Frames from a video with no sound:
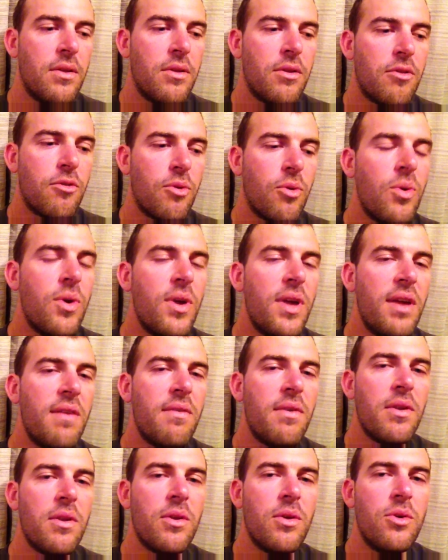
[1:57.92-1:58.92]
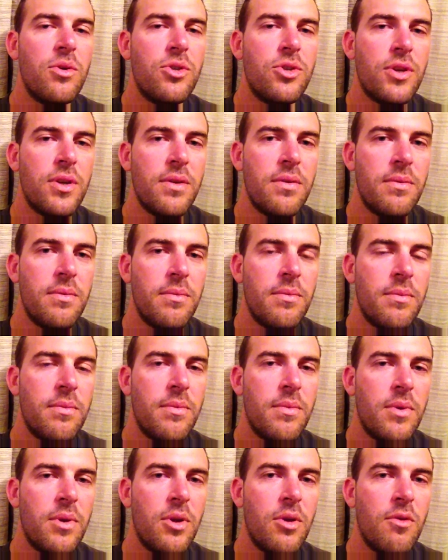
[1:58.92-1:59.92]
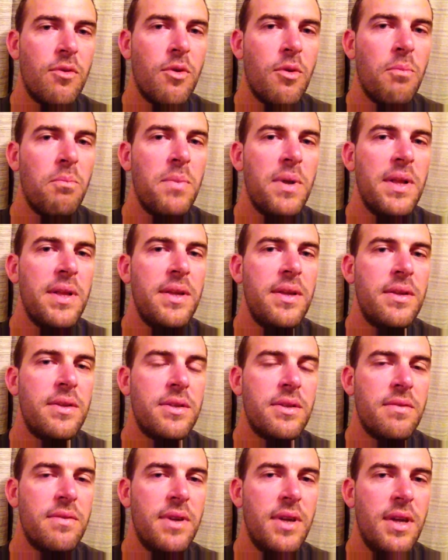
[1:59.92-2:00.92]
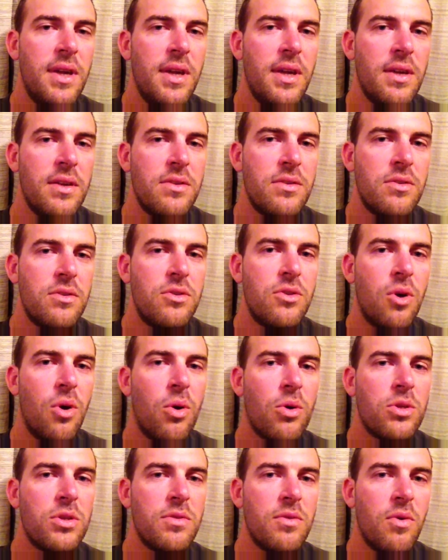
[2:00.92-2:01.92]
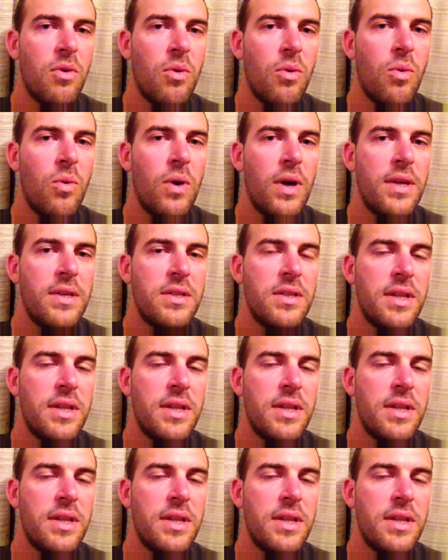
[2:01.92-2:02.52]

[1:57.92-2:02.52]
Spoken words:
through evolution, for millions of years, dogs have always